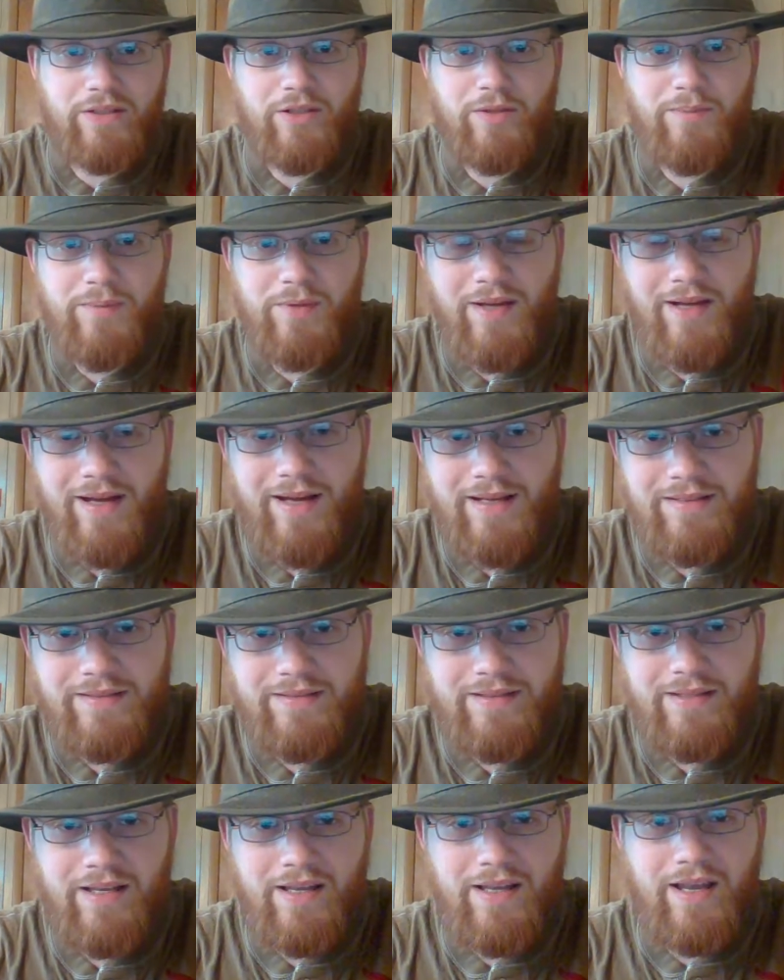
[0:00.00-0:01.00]
I hope you
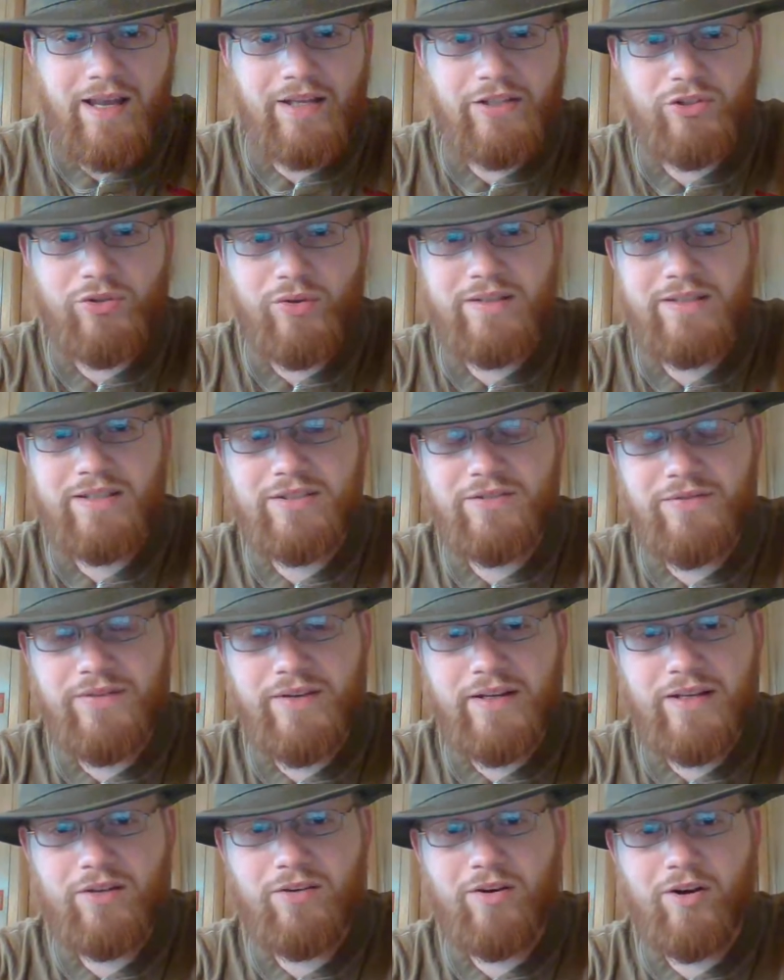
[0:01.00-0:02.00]
guys enjoyed this
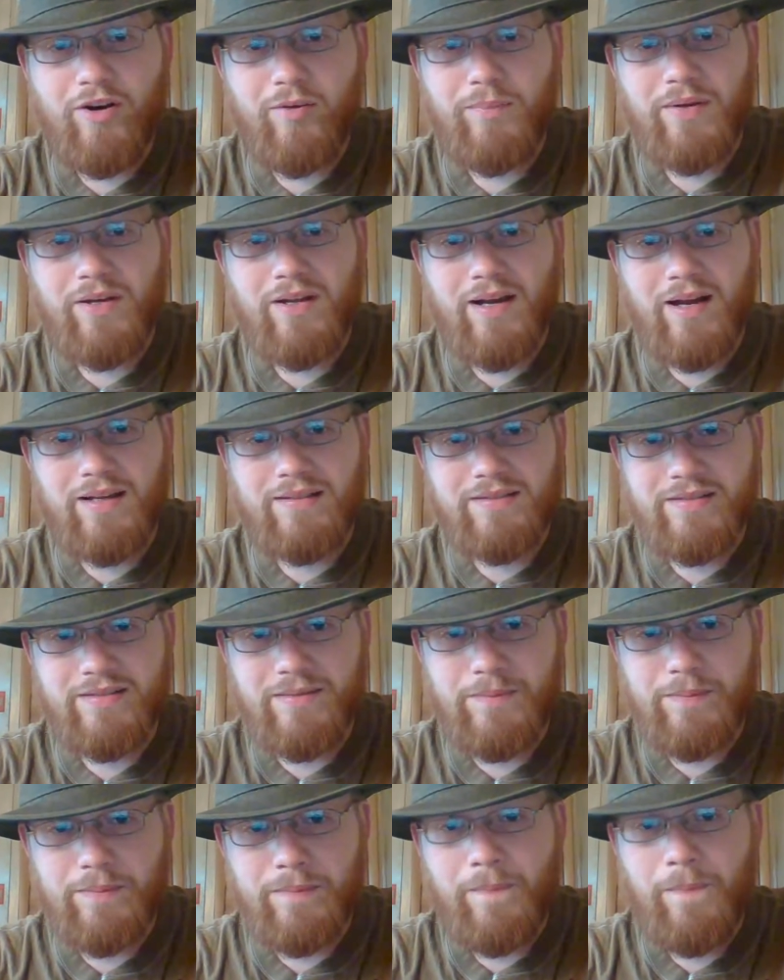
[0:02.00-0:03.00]
video. I hope you got
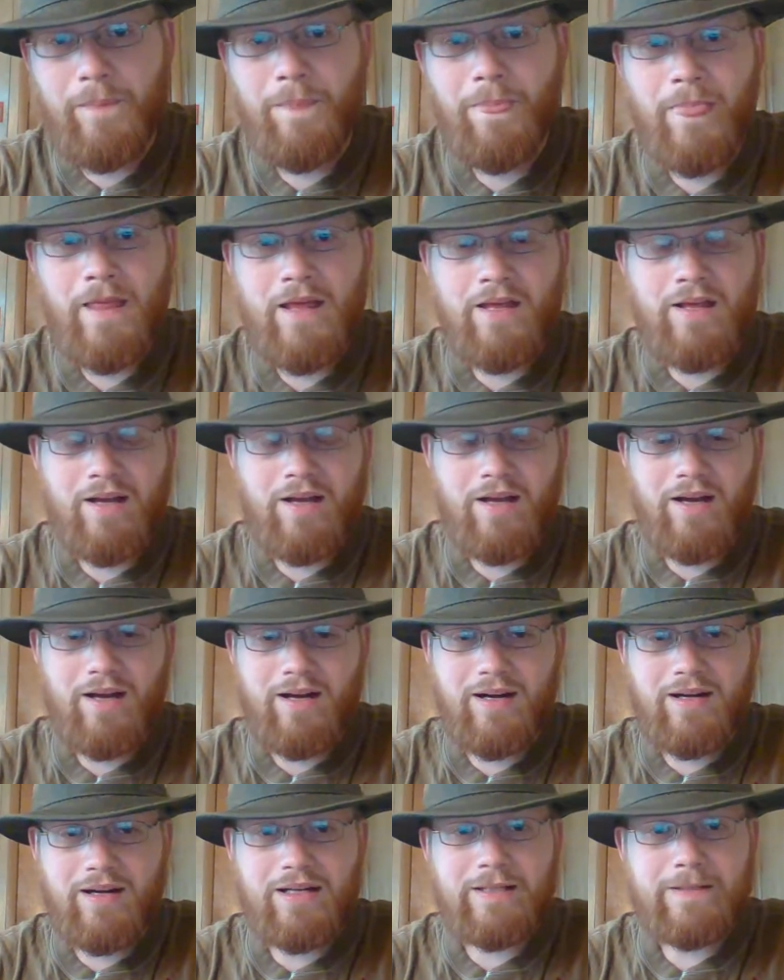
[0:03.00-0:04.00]
some
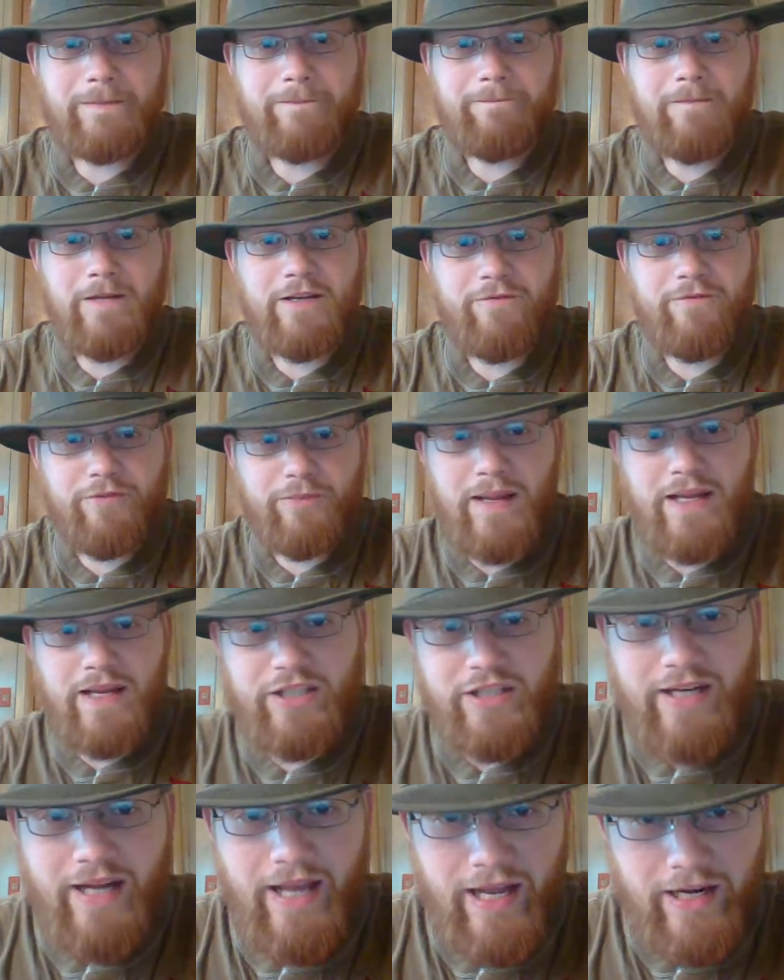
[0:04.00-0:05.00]

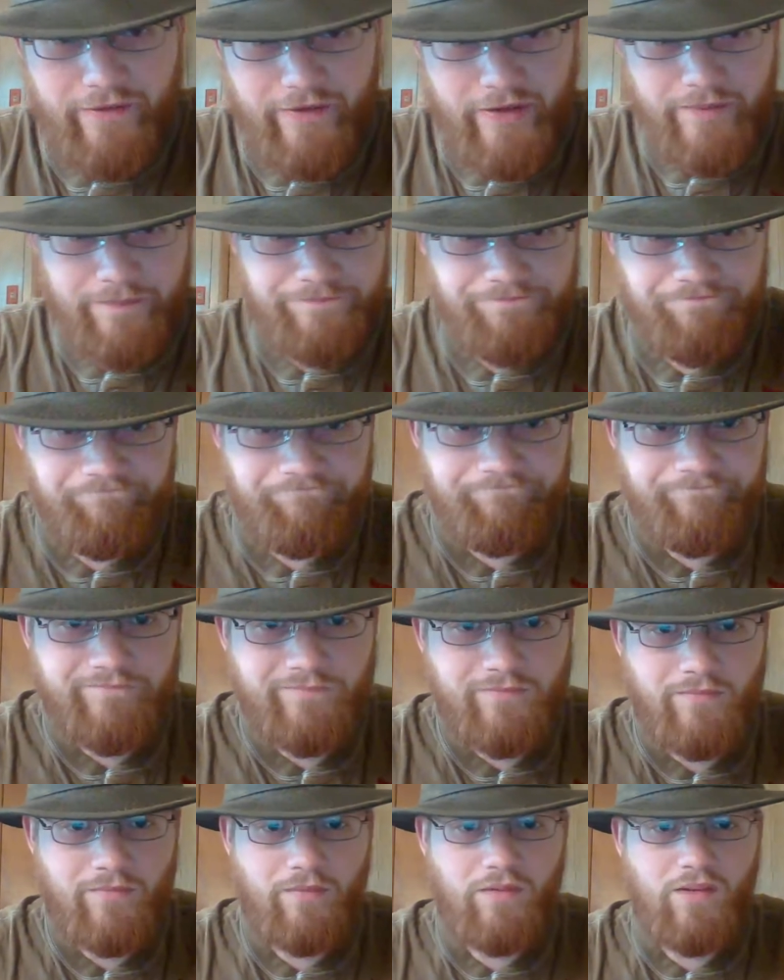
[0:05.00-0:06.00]
information out of it.
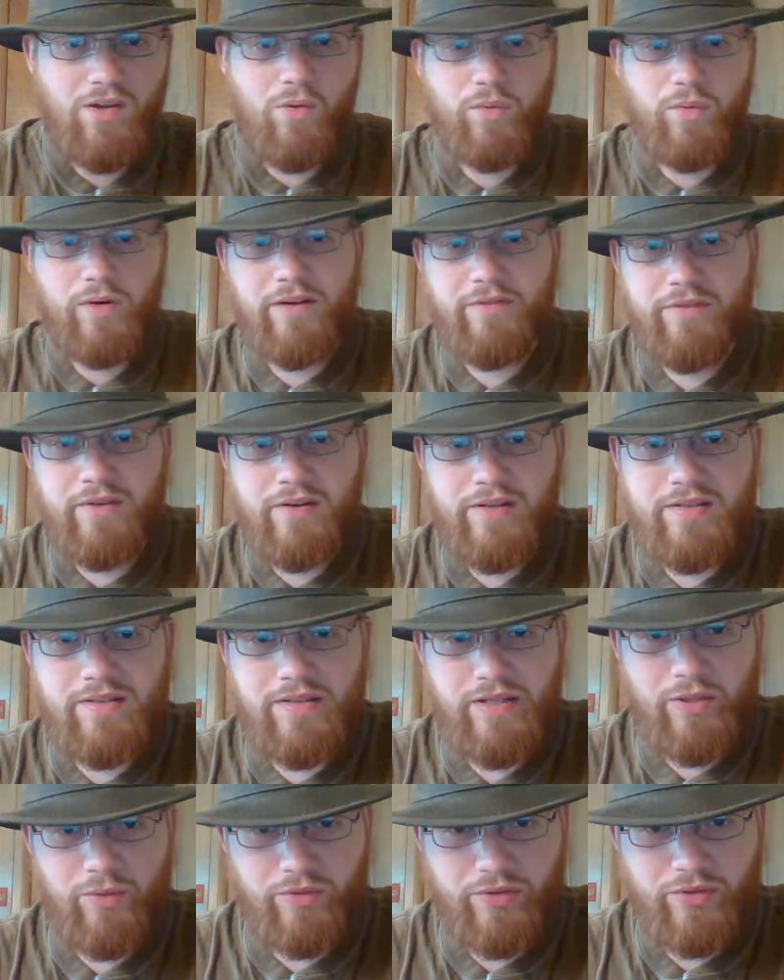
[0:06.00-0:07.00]
Whatever it is
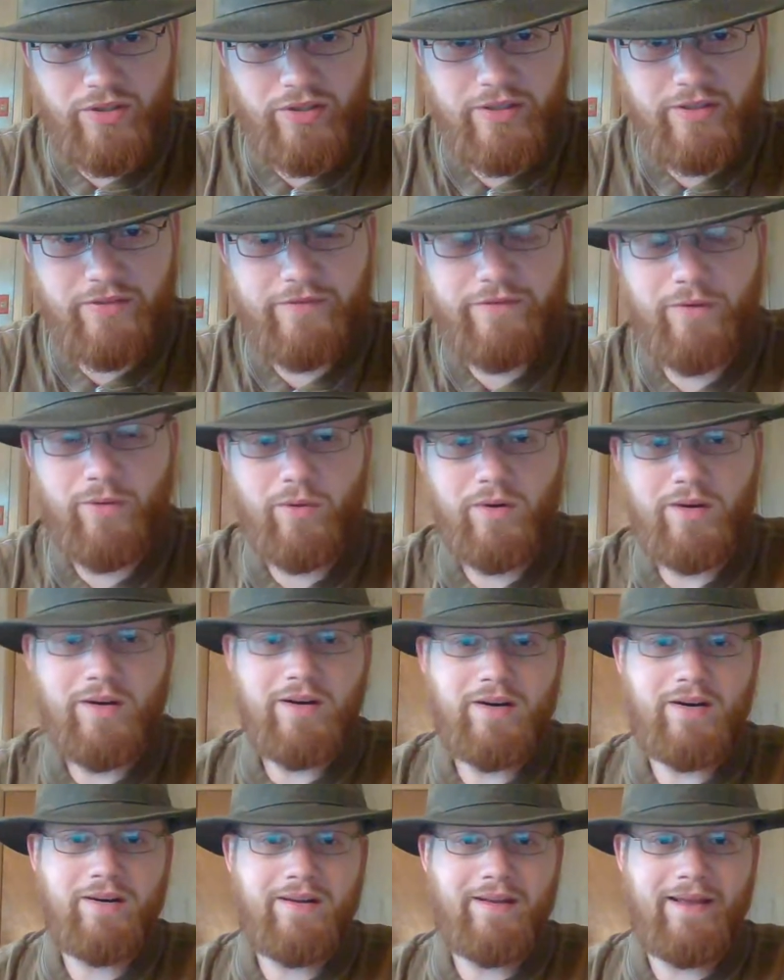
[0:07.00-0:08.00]
that you were looking
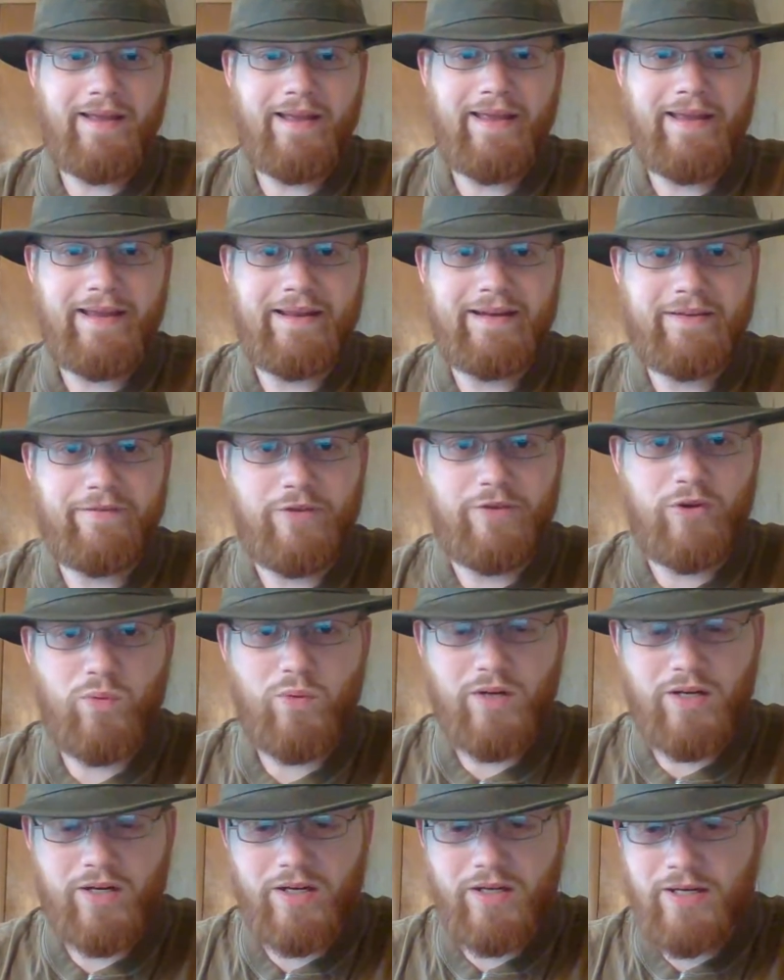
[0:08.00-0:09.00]
for. And if you
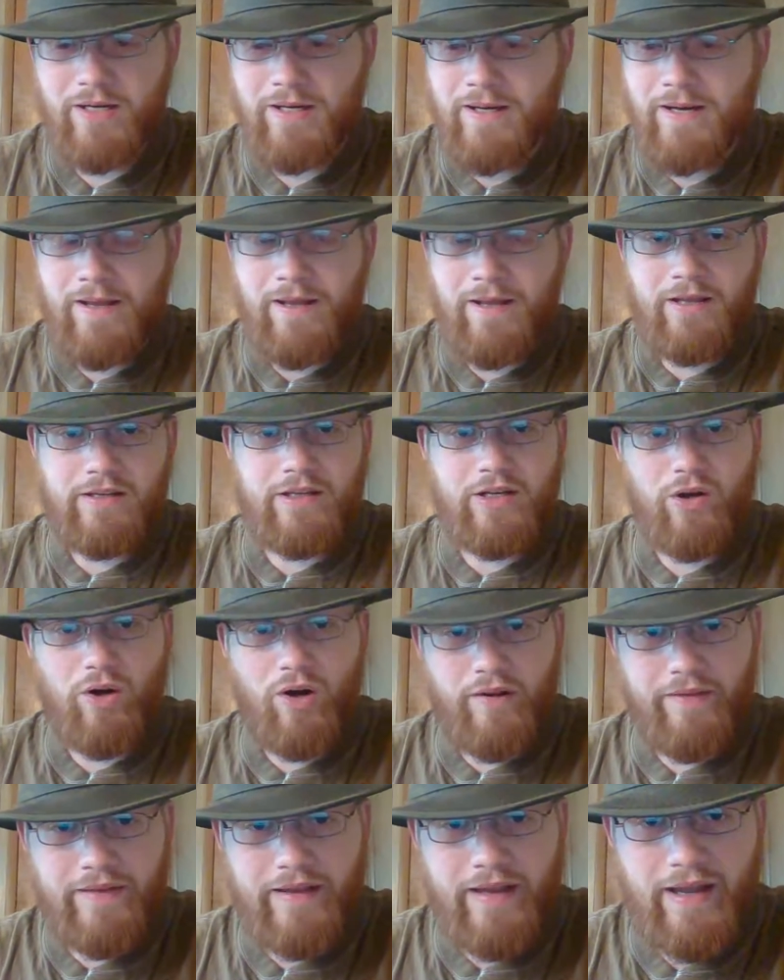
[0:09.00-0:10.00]
were, you know,
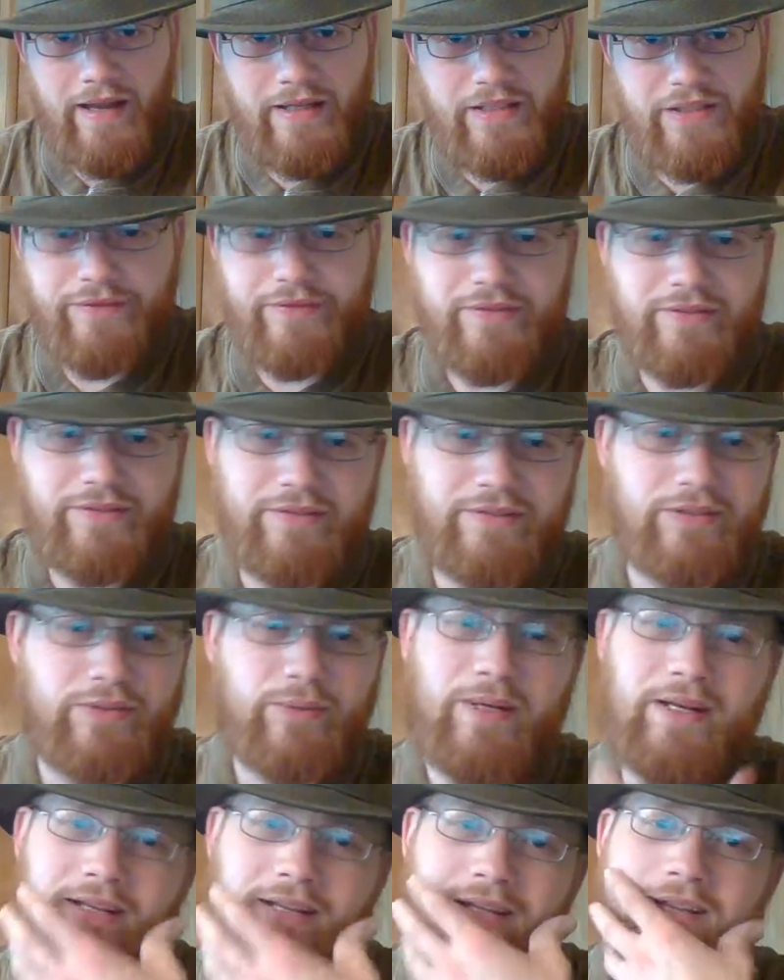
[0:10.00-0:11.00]
on the edge of, do
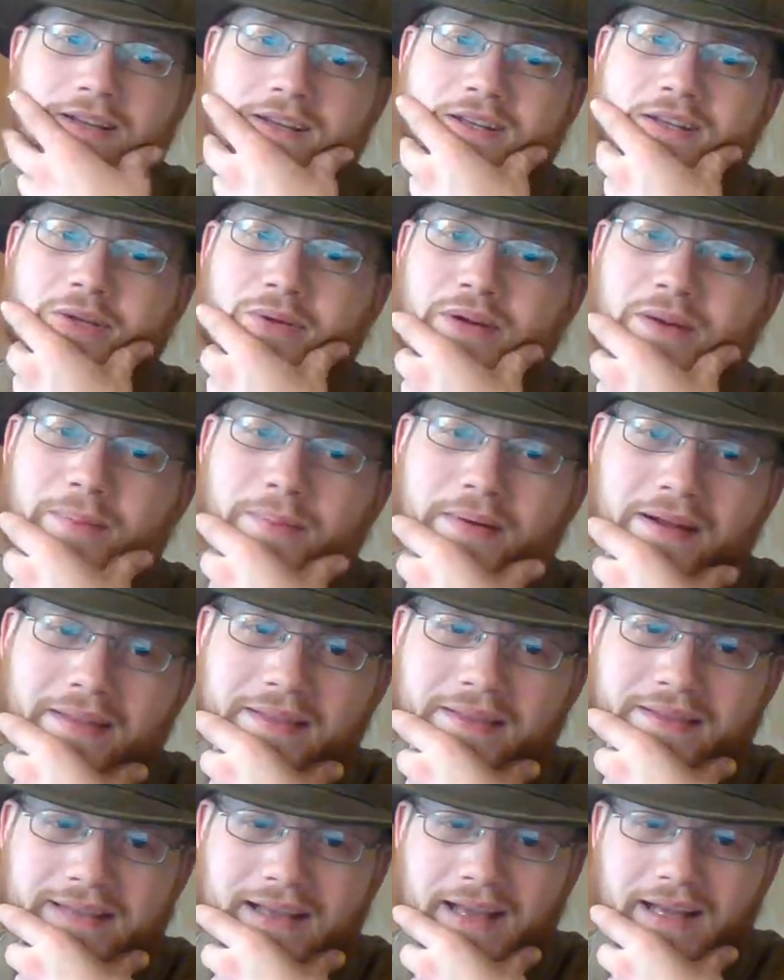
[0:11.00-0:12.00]
I buy
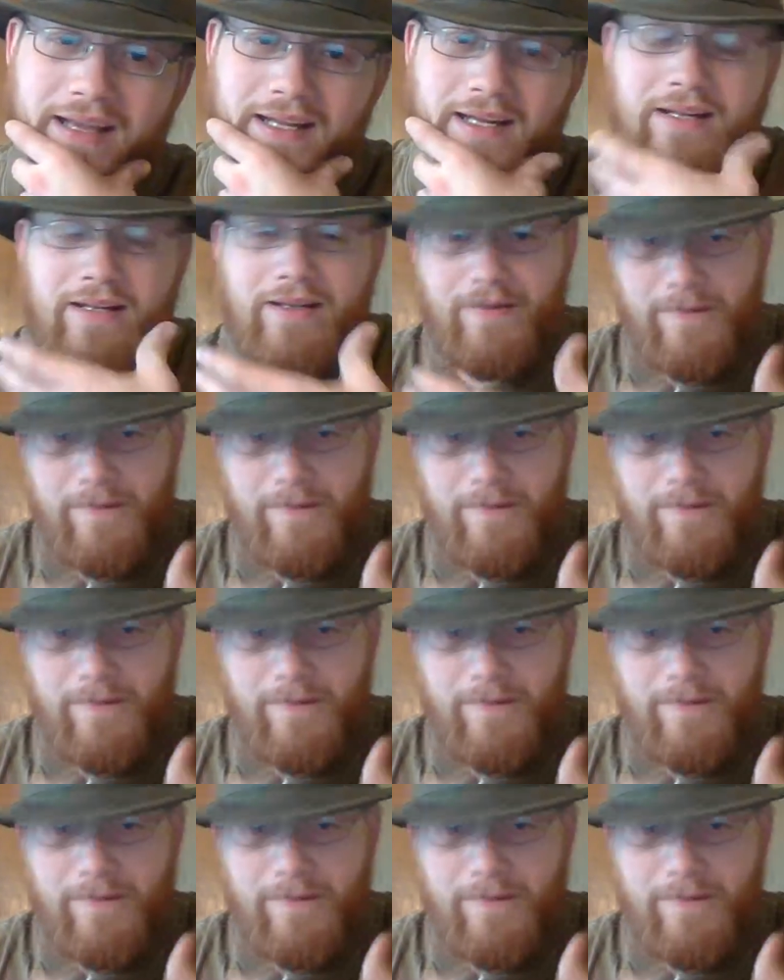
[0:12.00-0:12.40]
this hat?